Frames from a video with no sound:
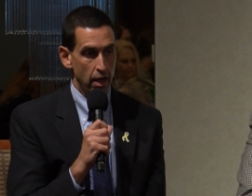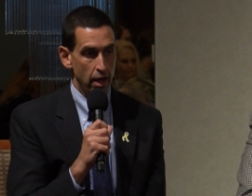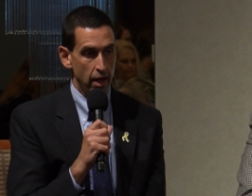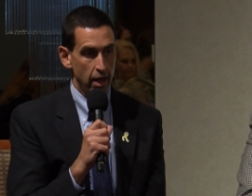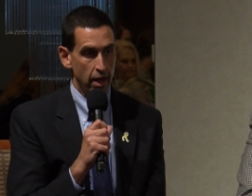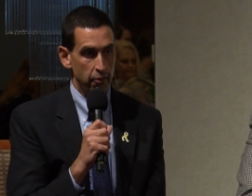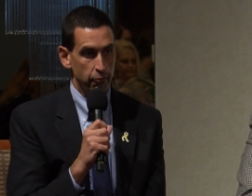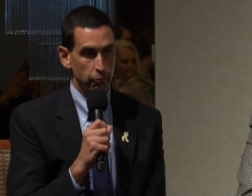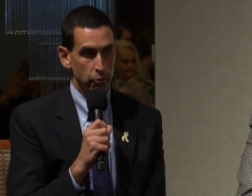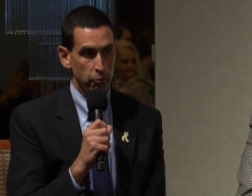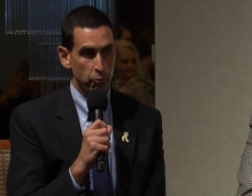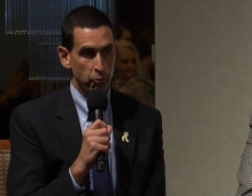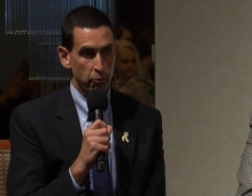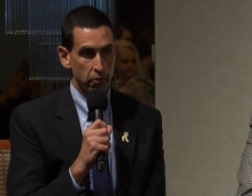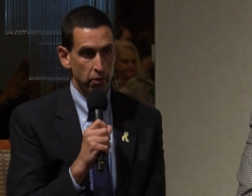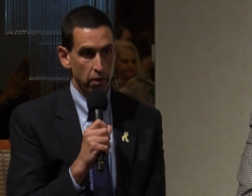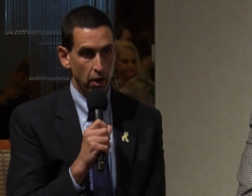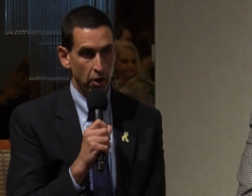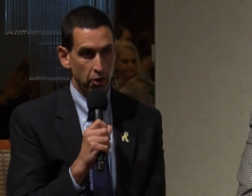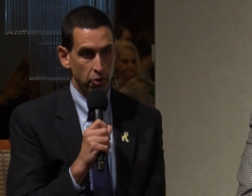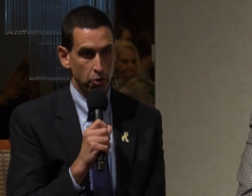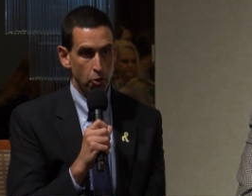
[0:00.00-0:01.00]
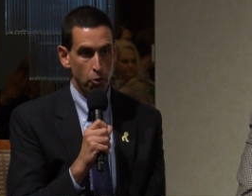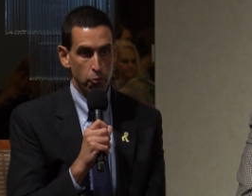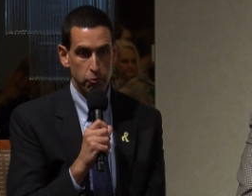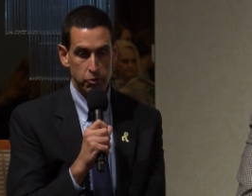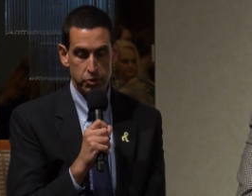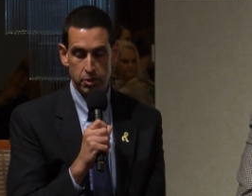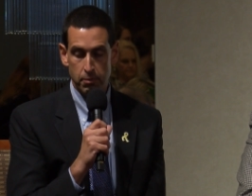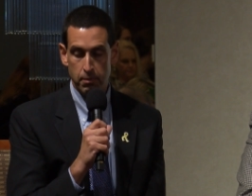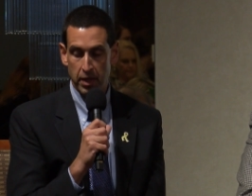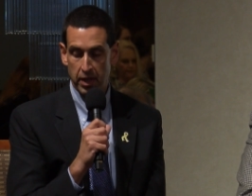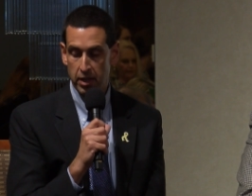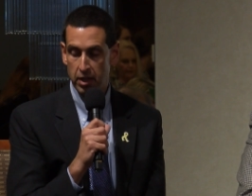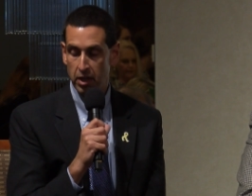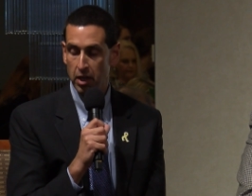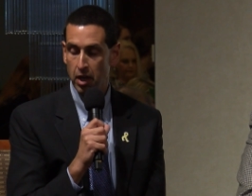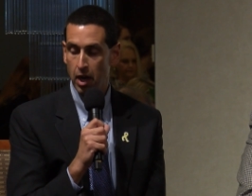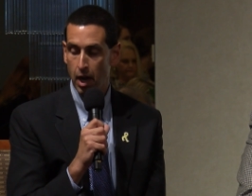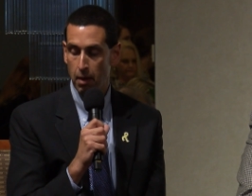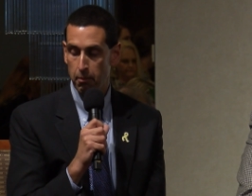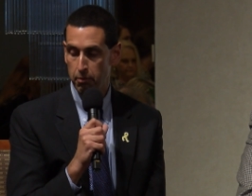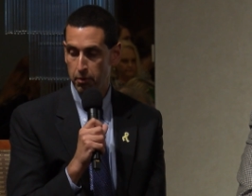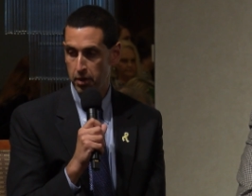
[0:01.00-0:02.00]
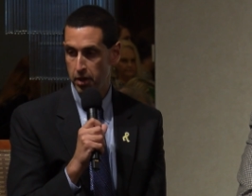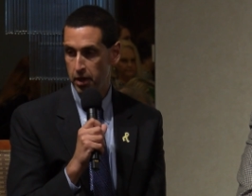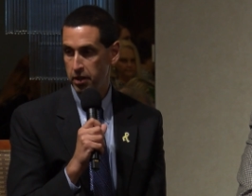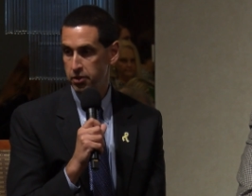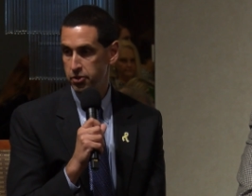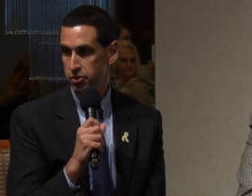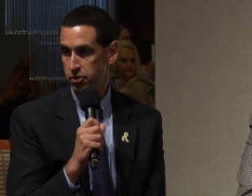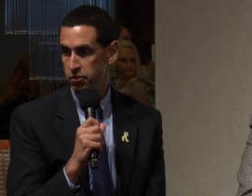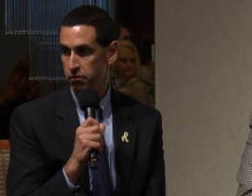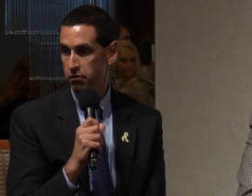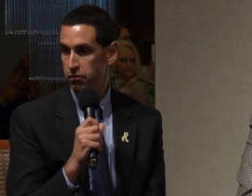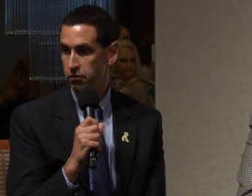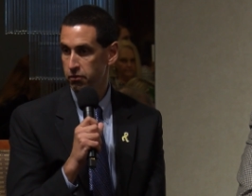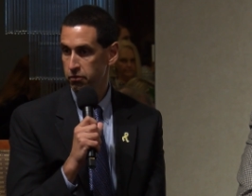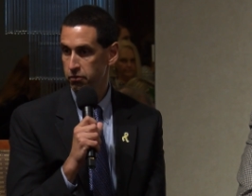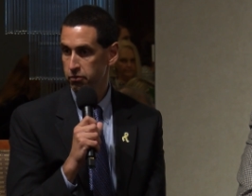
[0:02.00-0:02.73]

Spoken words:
And our goal was to make it a comprehensive